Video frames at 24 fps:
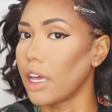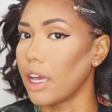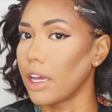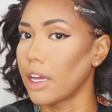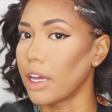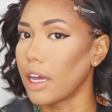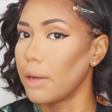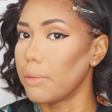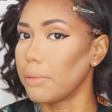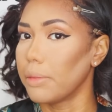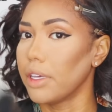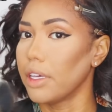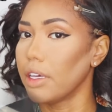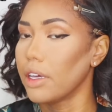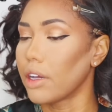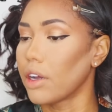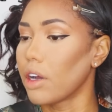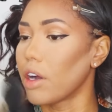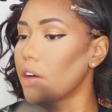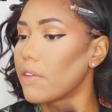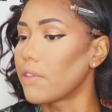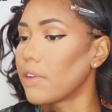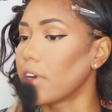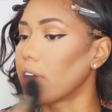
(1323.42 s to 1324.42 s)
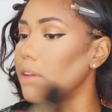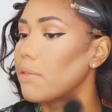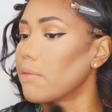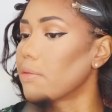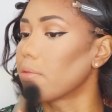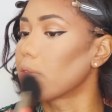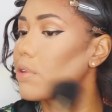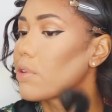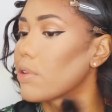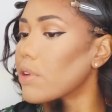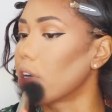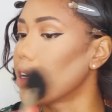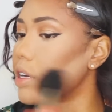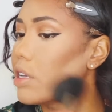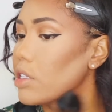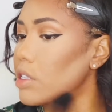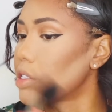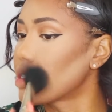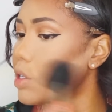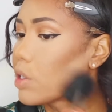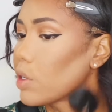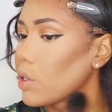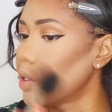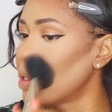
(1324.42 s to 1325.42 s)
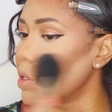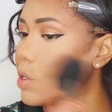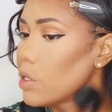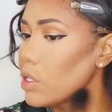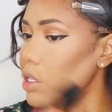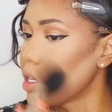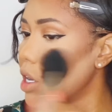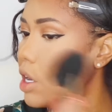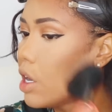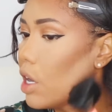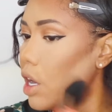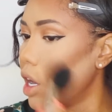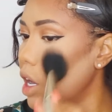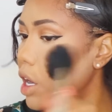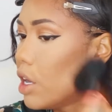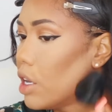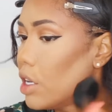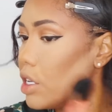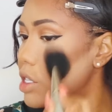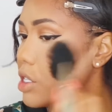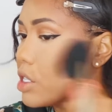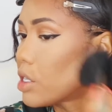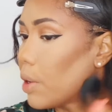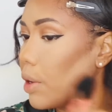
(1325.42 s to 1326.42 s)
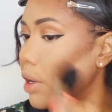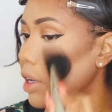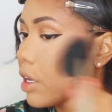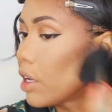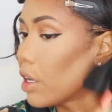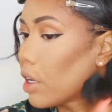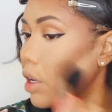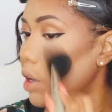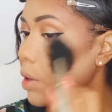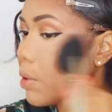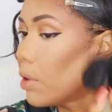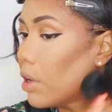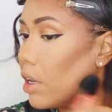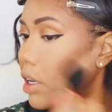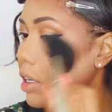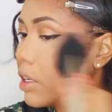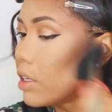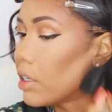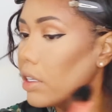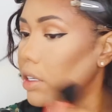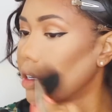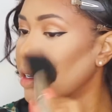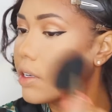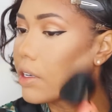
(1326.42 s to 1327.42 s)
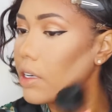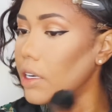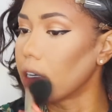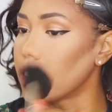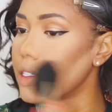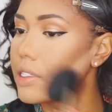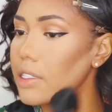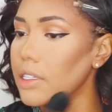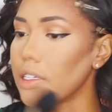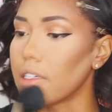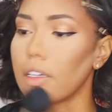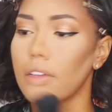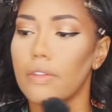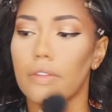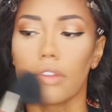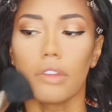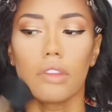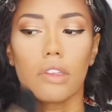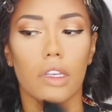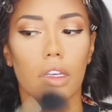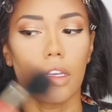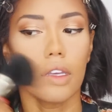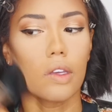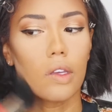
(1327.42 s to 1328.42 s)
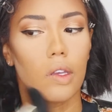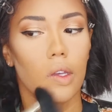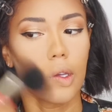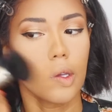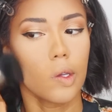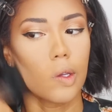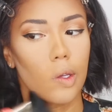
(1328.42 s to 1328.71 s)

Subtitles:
Like I'm here already creating circles so I can go on nice and evenly.